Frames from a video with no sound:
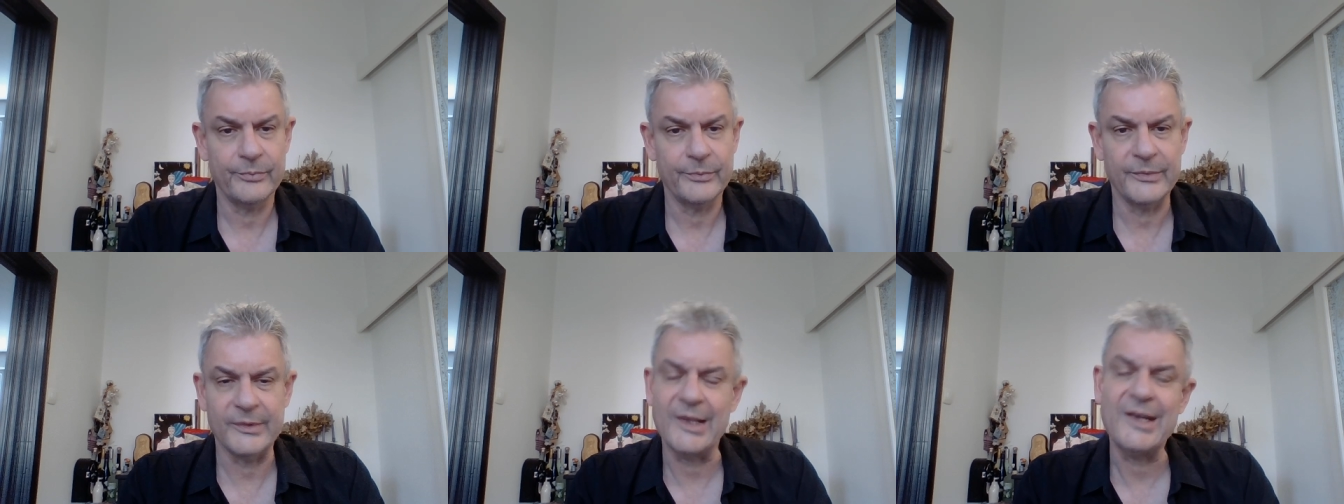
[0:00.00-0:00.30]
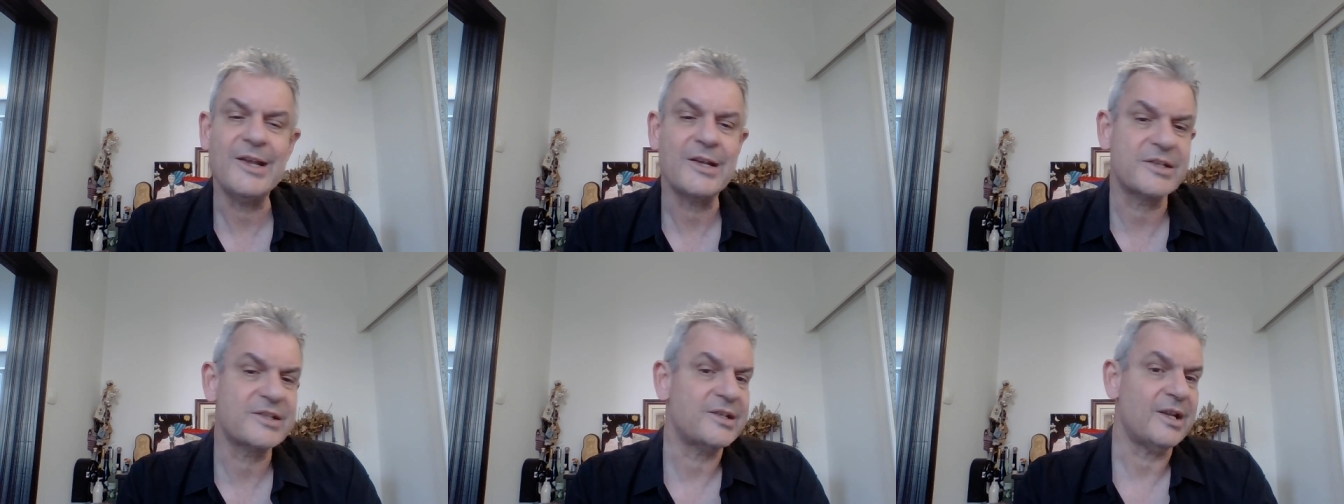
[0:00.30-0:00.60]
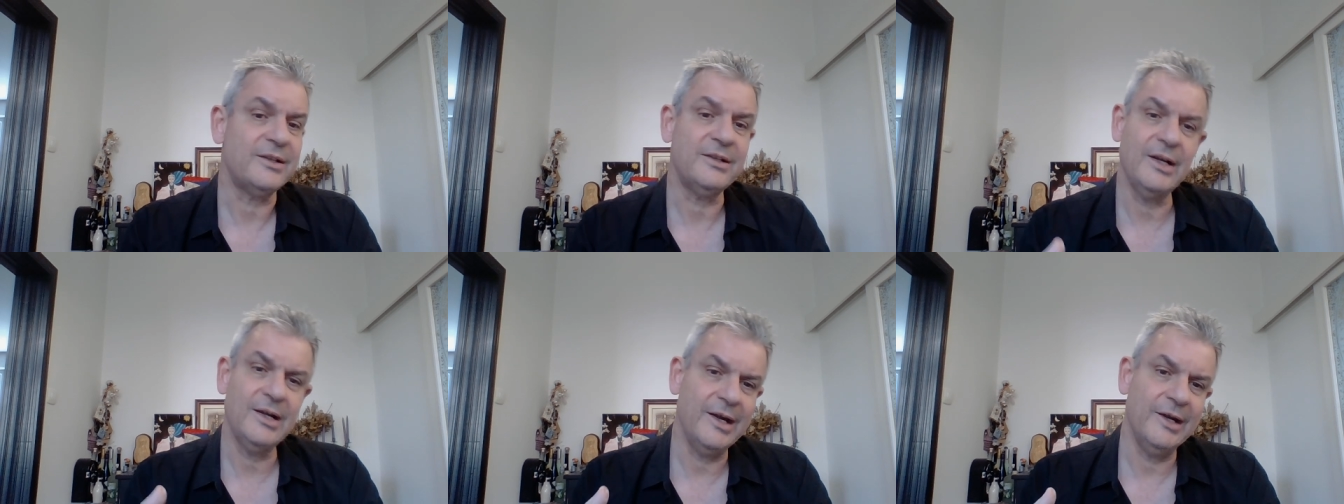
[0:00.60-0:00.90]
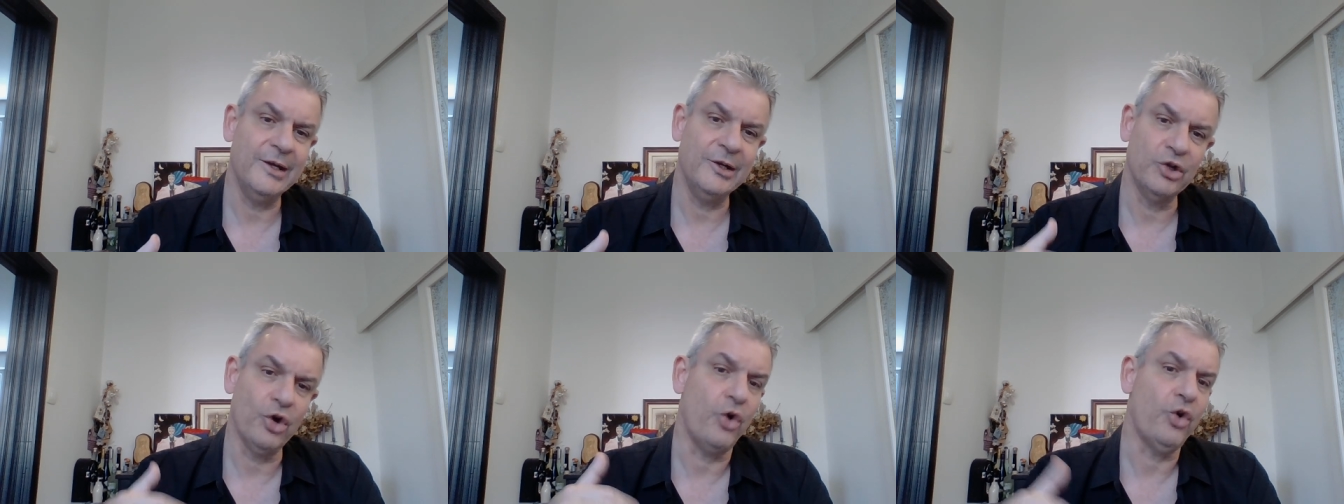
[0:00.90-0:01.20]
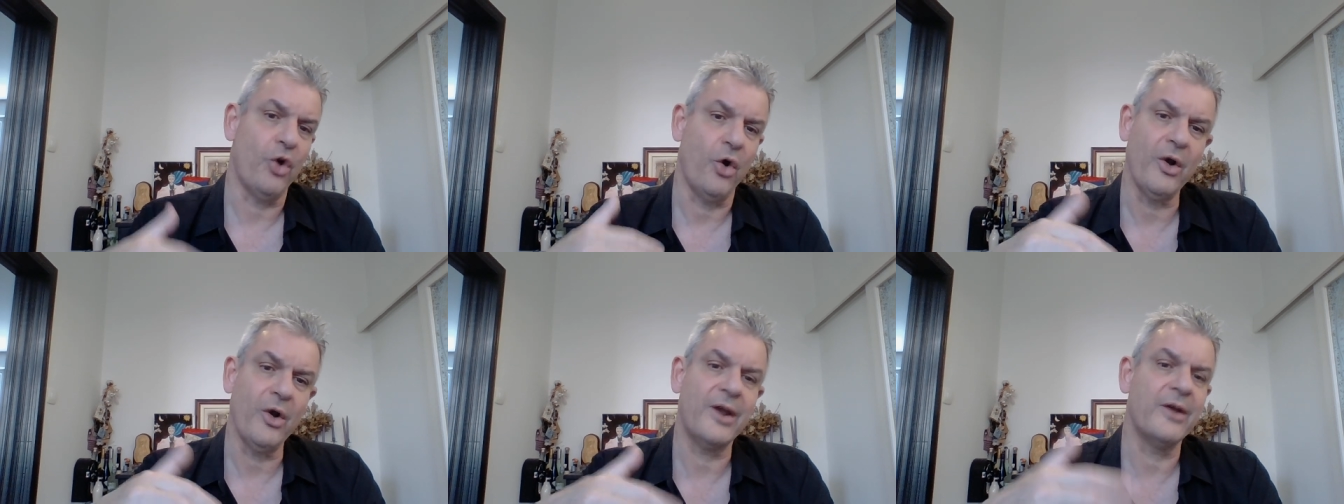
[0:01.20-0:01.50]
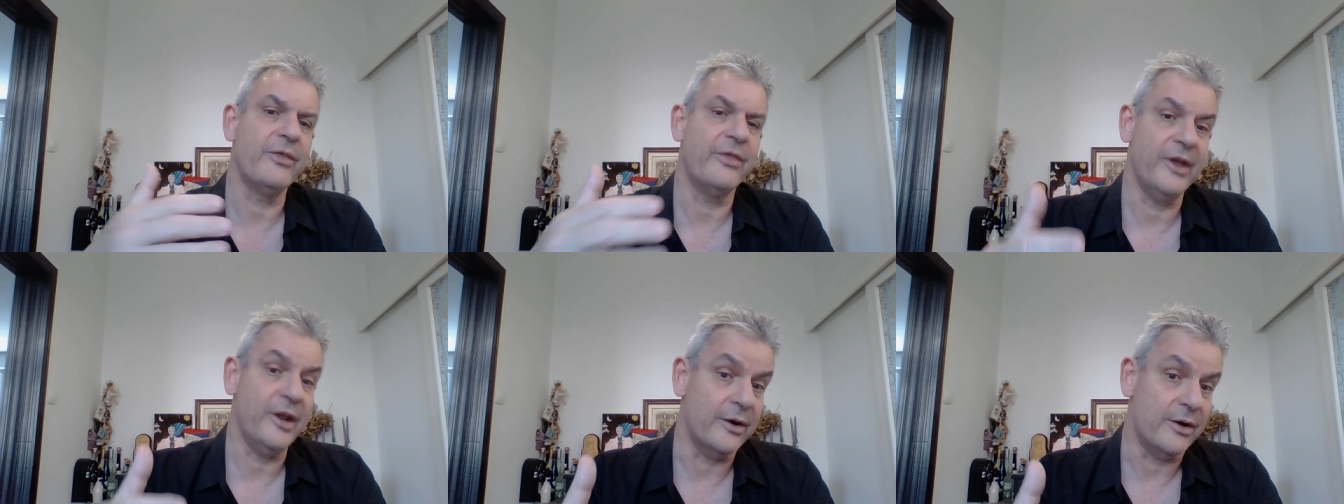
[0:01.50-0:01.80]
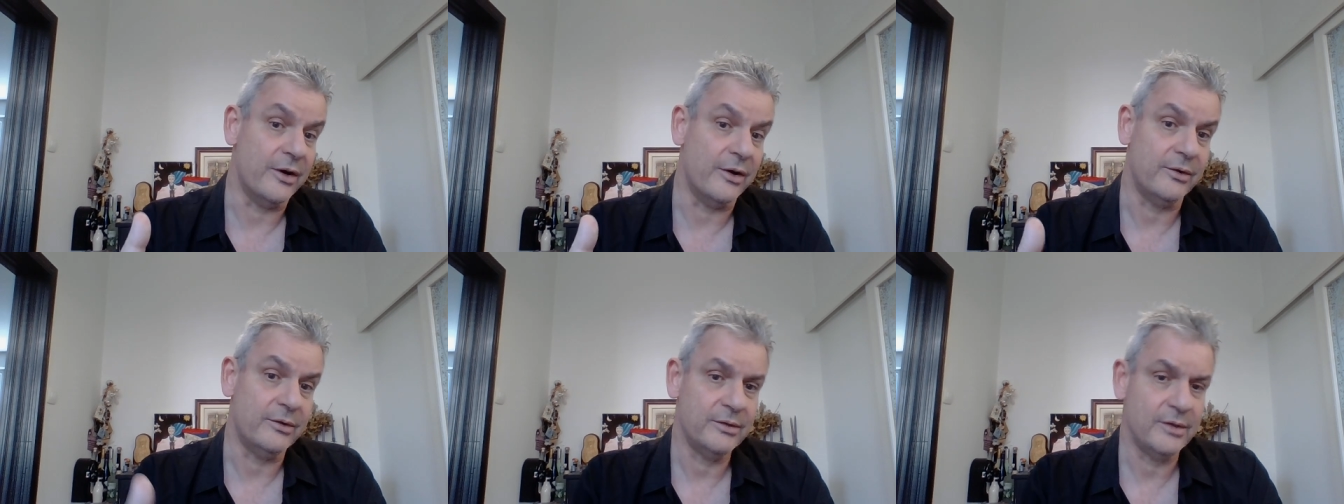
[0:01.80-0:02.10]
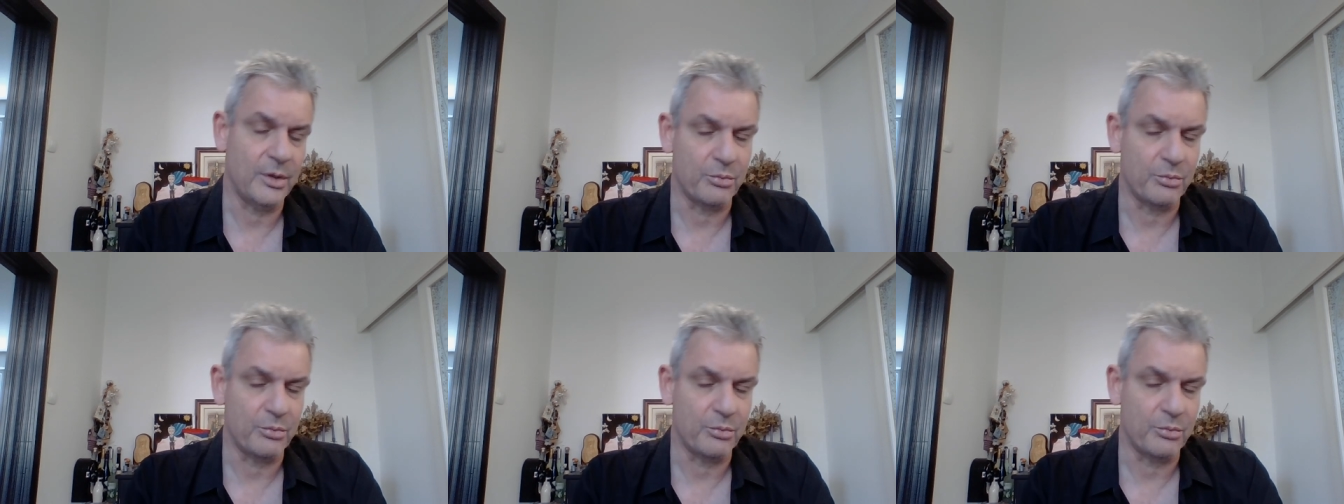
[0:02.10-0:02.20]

They are suddenly no longer there,